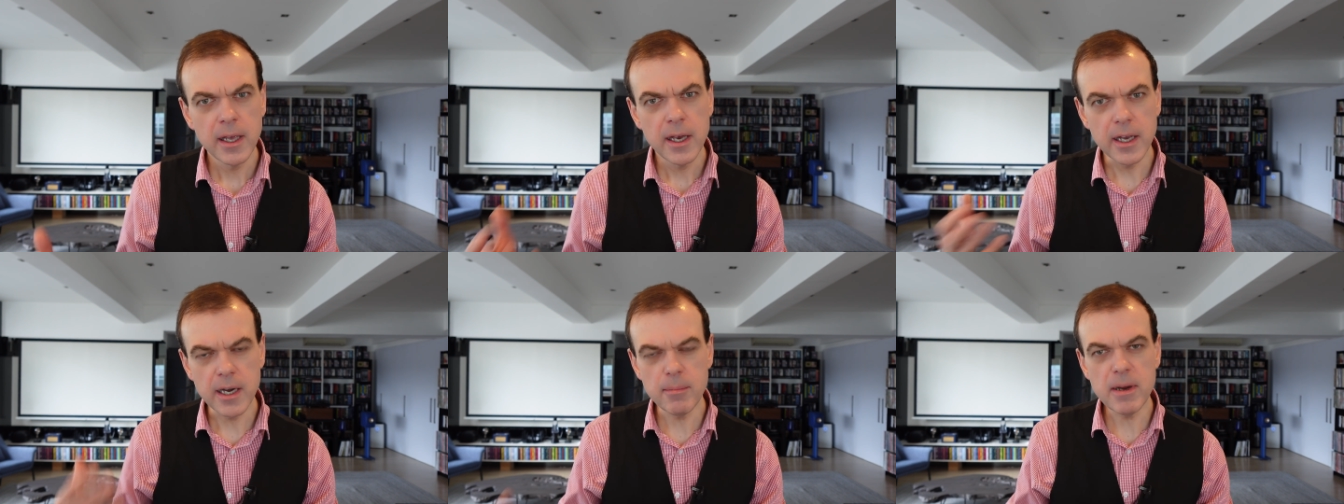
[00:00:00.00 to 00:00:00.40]

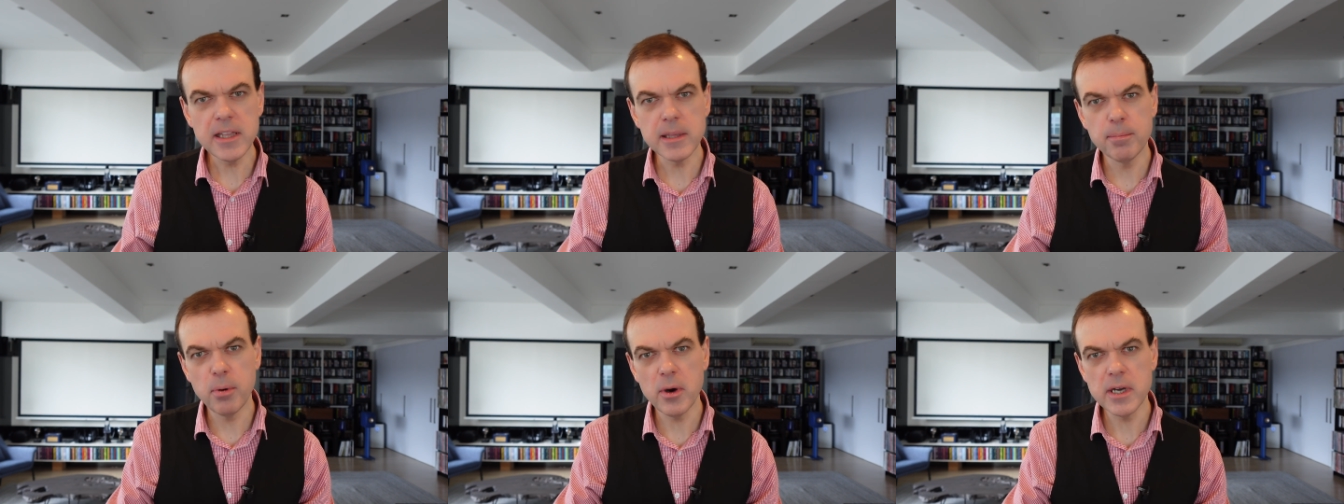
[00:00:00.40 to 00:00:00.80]
and i made
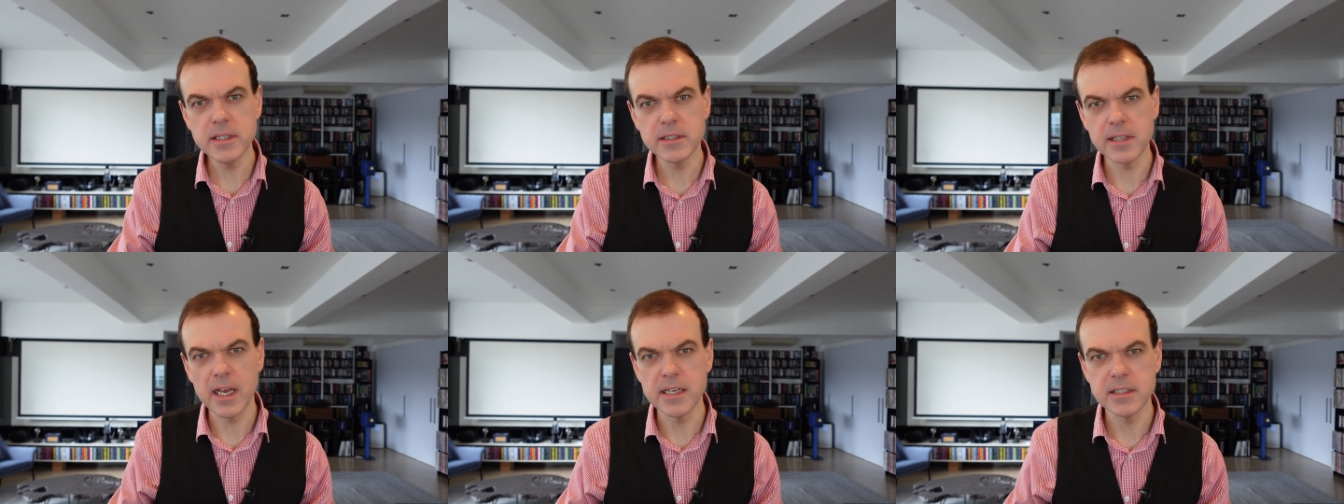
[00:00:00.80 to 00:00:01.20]
the point
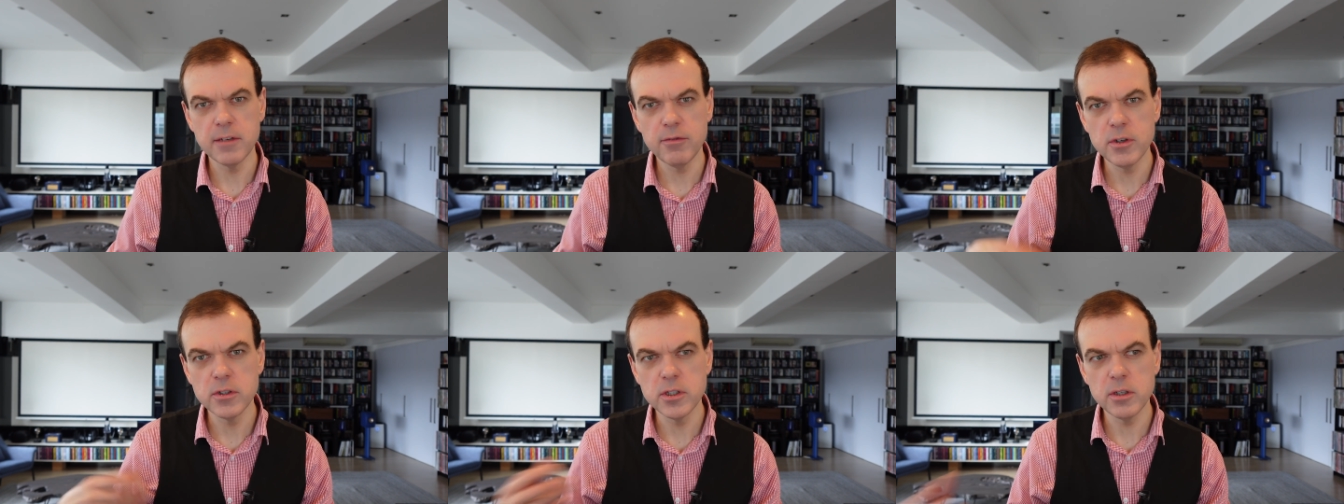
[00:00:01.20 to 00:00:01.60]
of that as
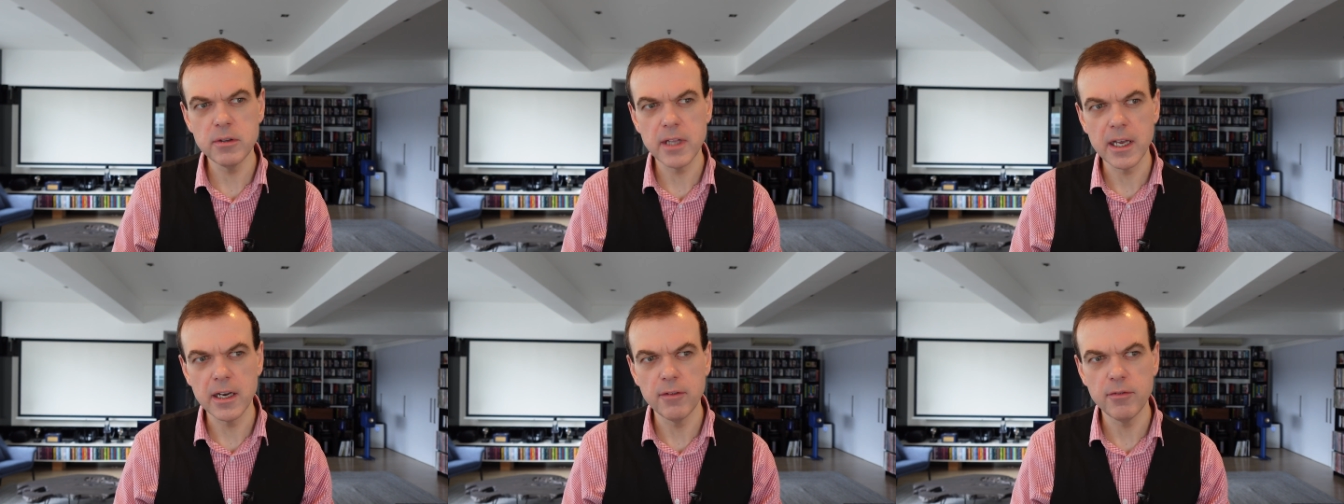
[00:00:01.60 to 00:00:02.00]
if you do
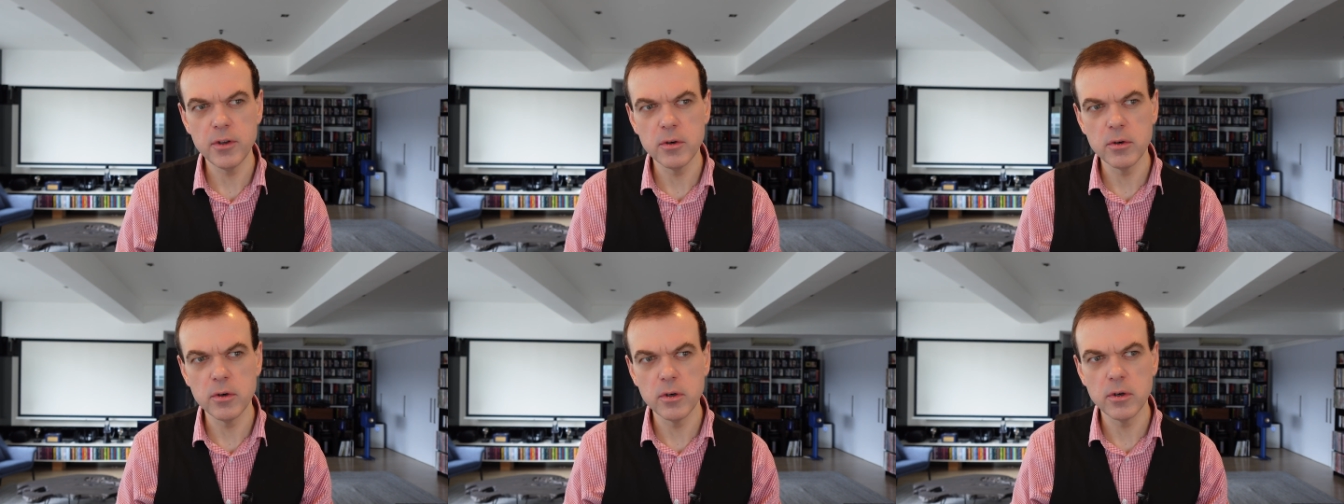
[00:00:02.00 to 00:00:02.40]
that if
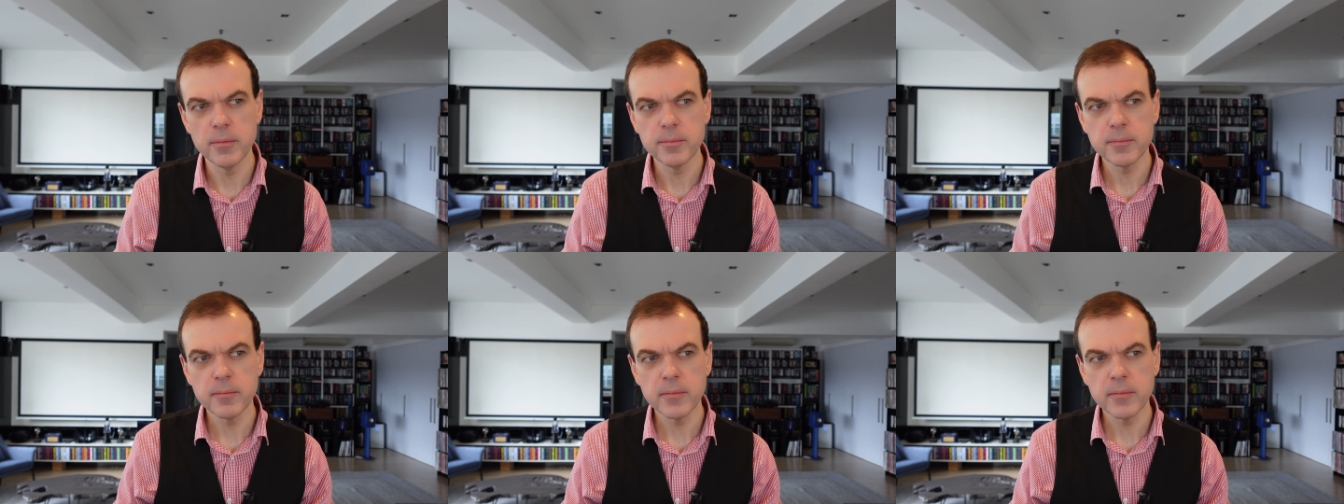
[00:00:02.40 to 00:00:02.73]
you're